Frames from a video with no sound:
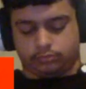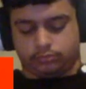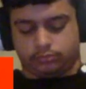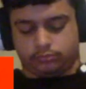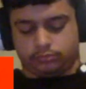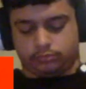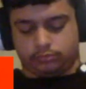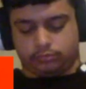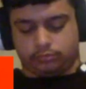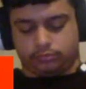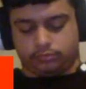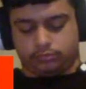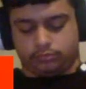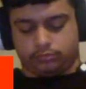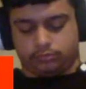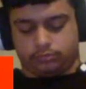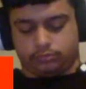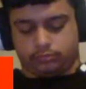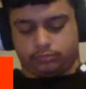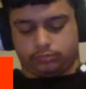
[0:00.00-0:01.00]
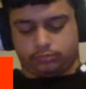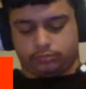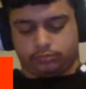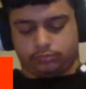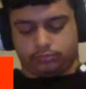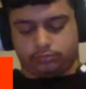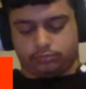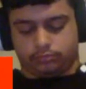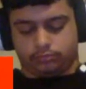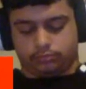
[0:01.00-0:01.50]

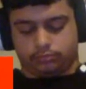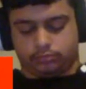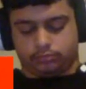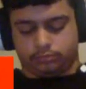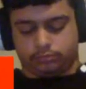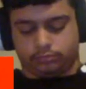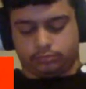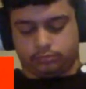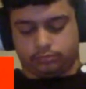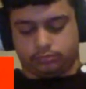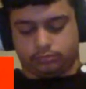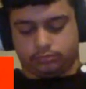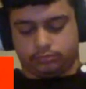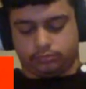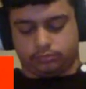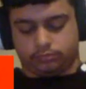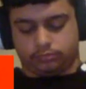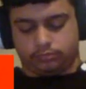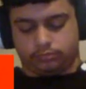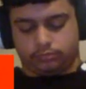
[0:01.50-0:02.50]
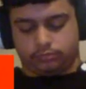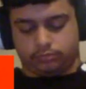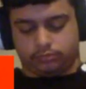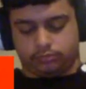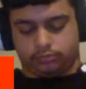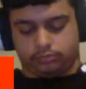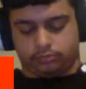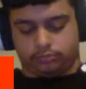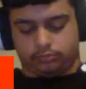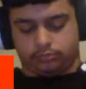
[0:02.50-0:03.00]

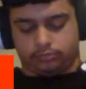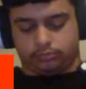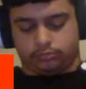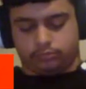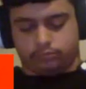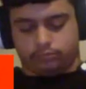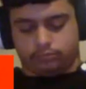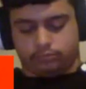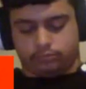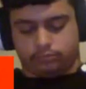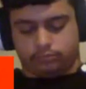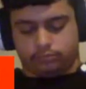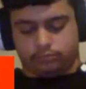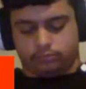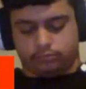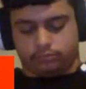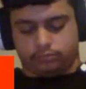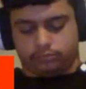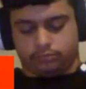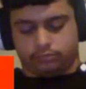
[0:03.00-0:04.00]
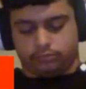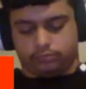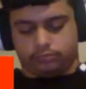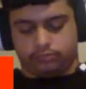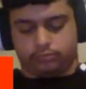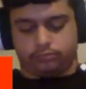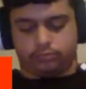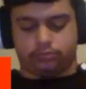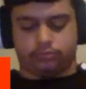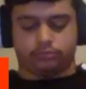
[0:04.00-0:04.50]

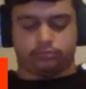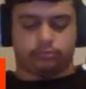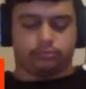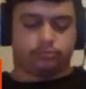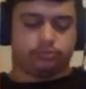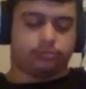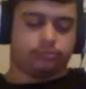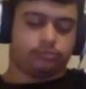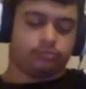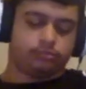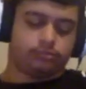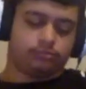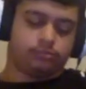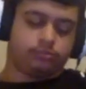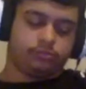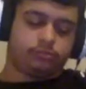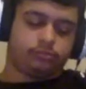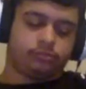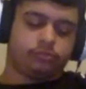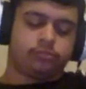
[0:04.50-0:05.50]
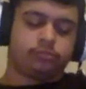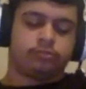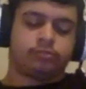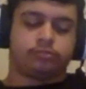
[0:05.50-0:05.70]
This person isn't speaking.